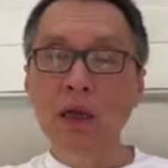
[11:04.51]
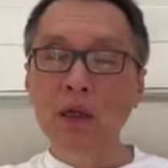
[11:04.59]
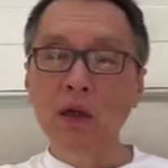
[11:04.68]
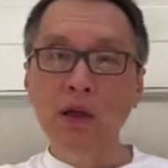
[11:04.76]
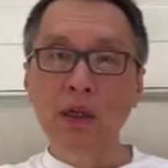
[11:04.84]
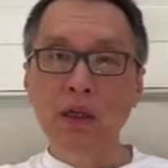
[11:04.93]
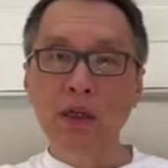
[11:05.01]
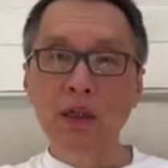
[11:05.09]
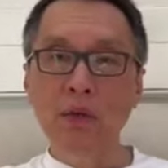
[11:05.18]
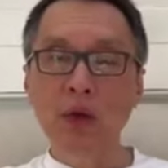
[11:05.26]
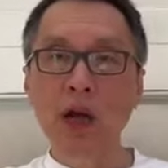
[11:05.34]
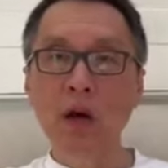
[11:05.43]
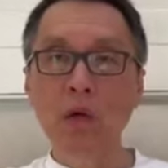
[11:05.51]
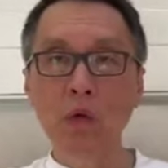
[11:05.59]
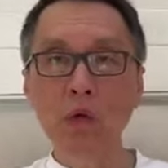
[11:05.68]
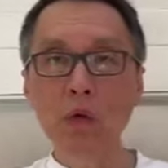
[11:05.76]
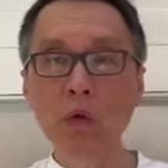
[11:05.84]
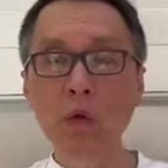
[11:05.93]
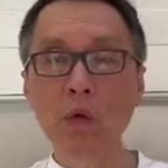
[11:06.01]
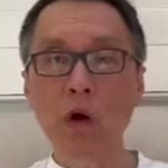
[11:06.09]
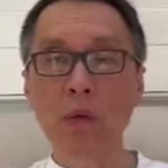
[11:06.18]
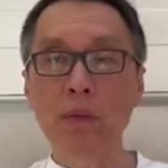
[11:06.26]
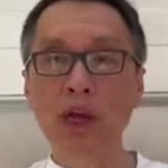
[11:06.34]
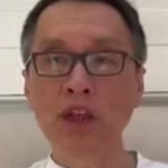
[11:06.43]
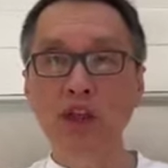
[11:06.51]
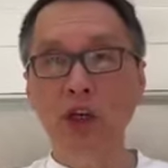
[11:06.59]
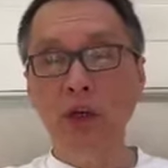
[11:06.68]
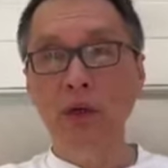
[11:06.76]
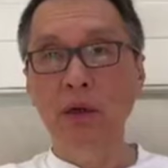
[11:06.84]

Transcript: not uh, some kind of woo-woo or magic.